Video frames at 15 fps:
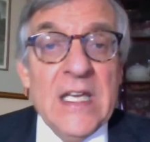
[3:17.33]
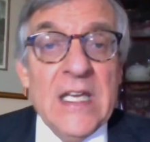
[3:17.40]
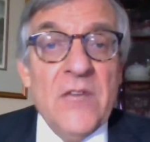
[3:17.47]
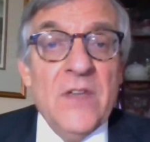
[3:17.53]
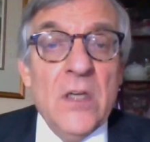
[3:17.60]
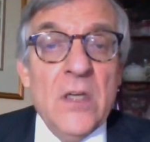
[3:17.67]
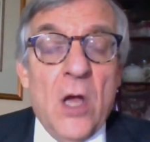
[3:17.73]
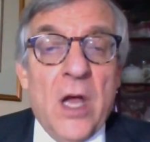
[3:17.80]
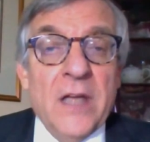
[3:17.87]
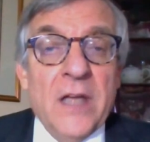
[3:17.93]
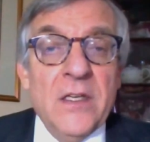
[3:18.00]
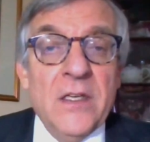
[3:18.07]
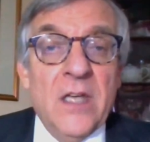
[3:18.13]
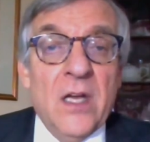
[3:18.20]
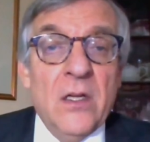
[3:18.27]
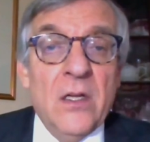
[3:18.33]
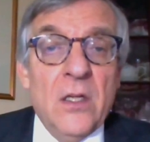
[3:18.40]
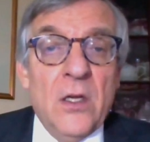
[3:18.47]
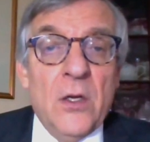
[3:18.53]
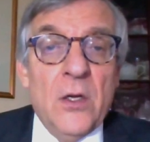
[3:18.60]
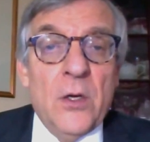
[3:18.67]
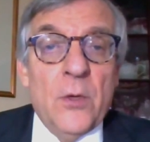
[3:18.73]
that even on the
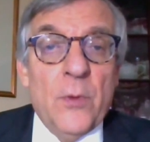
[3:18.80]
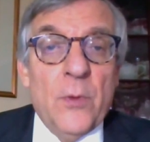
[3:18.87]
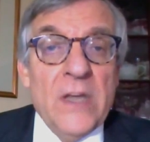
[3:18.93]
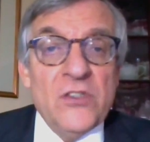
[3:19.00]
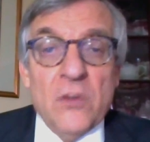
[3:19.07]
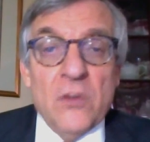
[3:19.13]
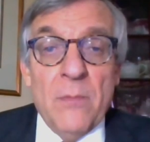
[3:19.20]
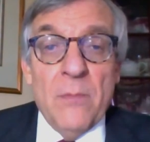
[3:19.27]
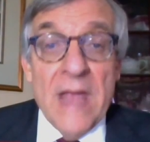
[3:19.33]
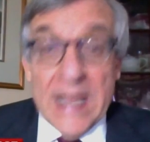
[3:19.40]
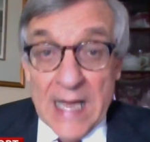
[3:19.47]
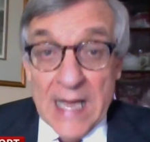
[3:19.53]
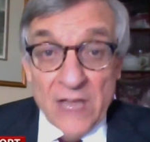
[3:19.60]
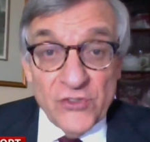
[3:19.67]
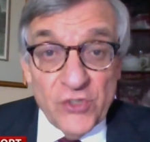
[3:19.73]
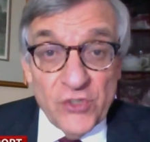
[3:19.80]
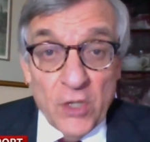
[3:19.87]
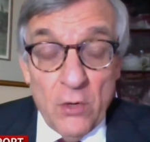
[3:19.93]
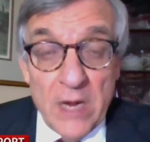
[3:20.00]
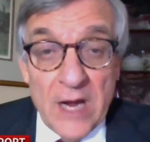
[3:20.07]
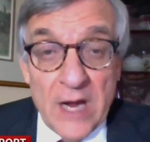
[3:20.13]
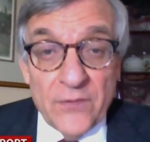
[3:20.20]
Rachel Maddow's
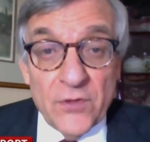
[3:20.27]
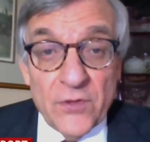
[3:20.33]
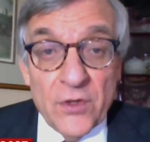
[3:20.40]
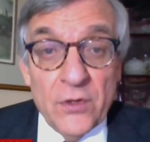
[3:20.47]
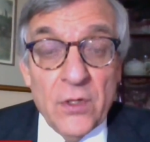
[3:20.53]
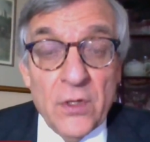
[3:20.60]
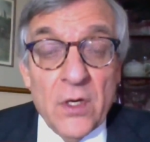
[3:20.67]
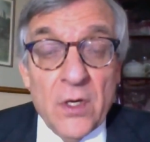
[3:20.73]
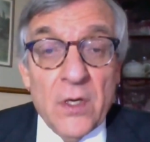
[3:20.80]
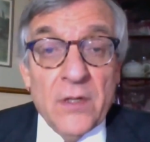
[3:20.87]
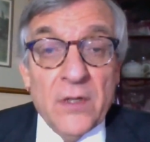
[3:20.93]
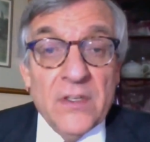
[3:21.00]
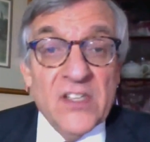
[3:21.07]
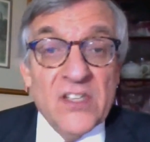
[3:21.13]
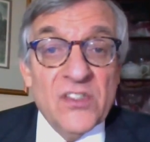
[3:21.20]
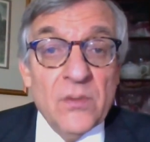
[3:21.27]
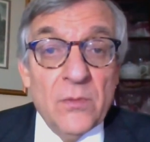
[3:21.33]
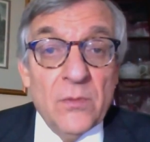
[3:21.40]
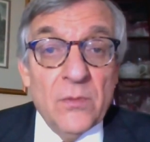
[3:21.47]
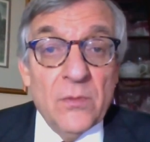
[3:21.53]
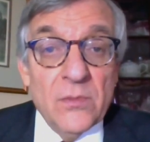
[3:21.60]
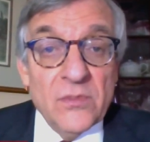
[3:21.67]
show after this
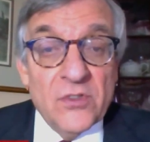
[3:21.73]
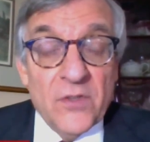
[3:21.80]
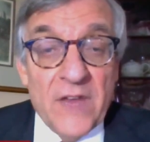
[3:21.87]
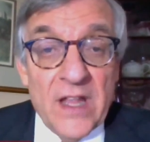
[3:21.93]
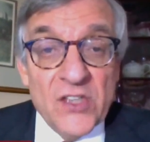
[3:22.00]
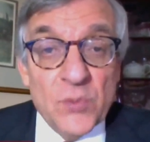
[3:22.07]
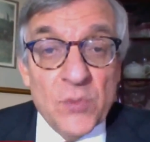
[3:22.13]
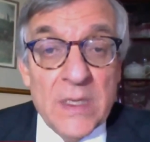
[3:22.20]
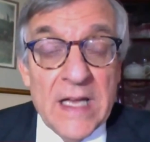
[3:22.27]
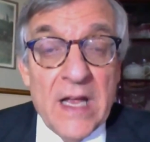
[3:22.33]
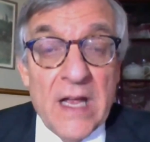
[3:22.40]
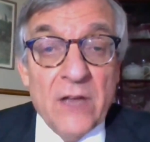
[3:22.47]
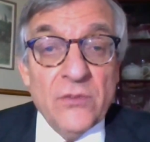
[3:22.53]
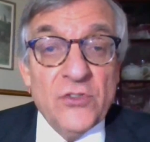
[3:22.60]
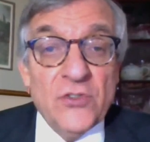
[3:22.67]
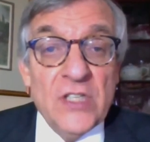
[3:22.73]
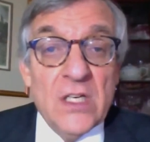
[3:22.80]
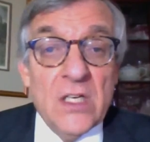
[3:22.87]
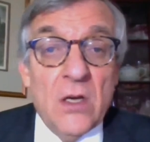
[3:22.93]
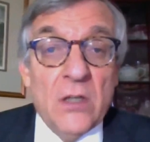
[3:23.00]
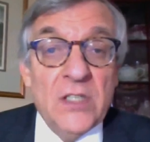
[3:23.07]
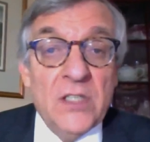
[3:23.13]
surveillance went out,
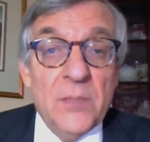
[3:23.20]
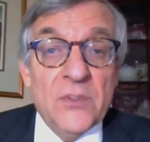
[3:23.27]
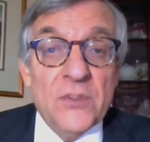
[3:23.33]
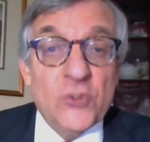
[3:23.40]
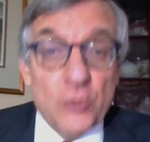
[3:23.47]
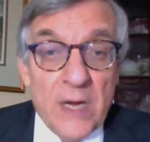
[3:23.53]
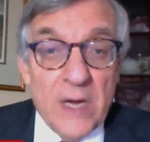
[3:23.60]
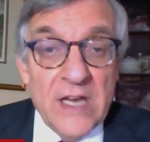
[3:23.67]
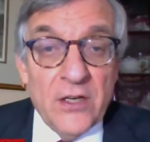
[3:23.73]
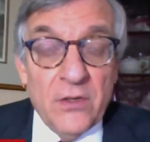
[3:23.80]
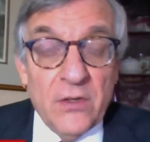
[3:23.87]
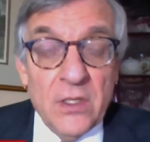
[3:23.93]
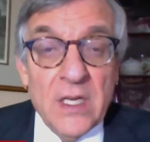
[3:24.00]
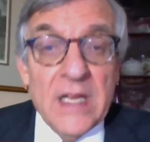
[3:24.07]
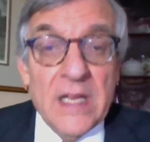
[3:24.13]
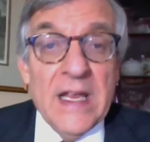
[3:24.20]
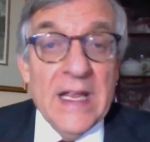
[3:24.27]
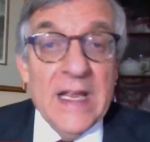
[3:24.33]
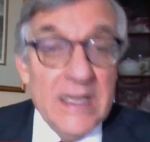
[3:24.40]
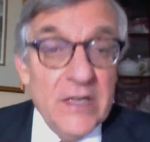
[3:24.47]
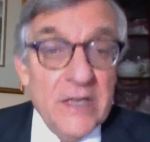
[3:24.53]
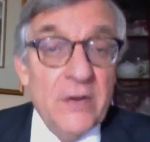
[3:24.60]
she called him a traitor.
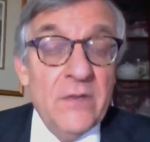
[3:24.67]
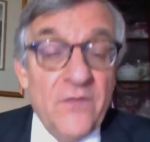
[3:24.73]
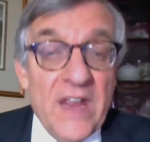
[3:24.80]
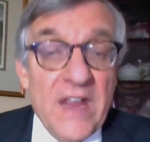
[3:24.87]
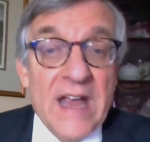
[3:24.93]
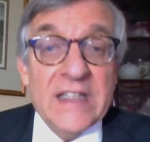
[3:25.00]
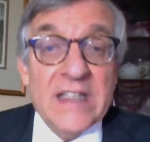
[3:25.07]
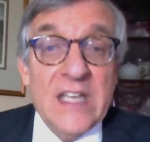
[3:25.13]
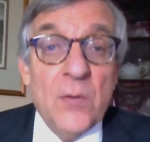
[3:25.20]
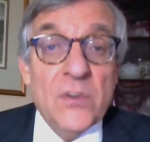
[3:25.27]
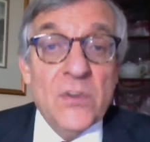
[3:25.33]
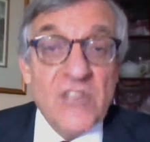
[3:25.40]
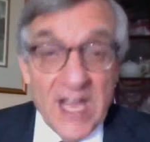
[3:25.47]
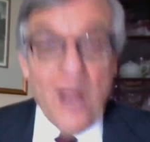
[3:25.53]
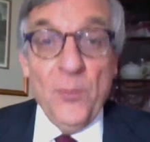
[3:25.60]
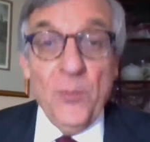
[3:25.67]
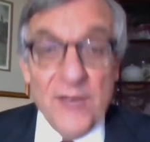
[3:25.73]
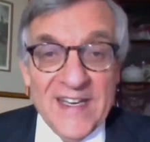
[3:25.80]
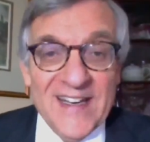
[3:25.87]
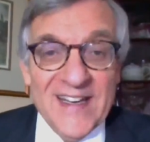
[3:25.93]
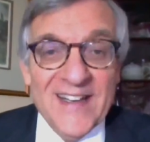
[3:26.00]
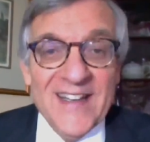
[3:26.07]
And here, in fact, he was
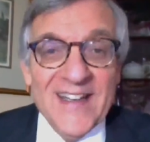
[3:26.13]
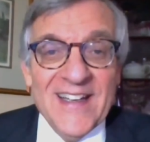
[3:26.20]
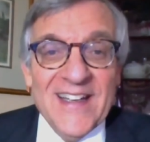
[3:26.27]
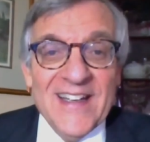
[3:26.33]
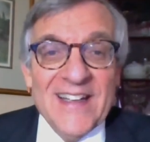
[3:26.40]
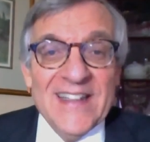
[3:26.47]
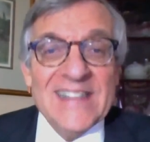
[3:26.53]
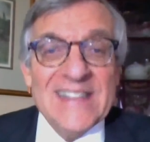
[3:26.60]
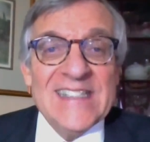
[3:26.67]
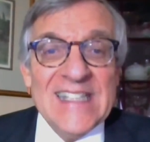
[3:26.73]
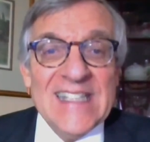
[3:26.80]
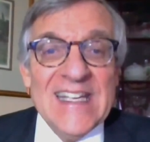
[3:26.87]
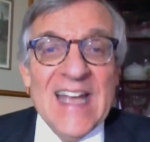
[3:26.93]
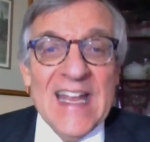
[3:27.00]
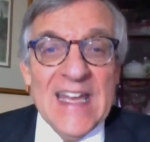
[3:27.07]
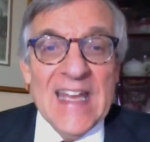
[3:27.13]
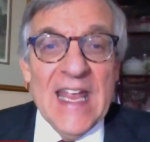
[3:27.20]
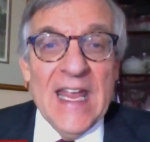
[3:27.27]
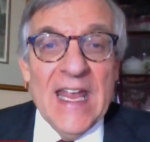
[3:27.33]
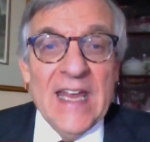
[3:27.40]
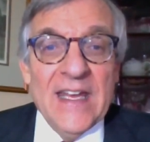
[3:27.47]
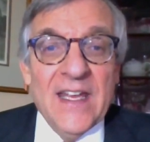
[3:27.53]
helping the
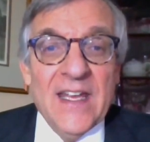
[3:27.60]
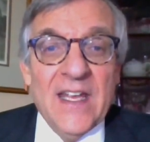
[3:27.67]
CIA.